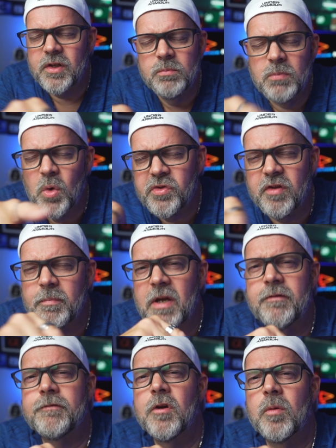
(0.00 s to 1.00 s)
I do most of
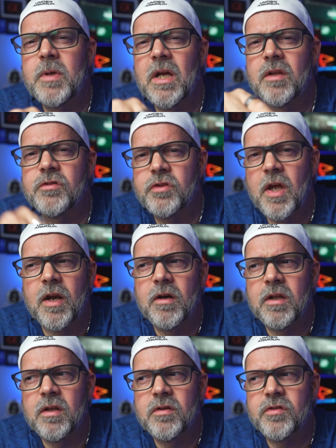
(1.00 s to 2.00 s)
my filming on
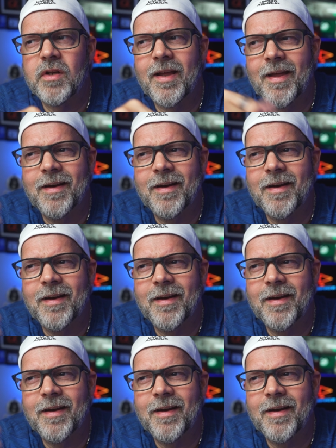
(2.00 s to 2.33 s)
Saturdays and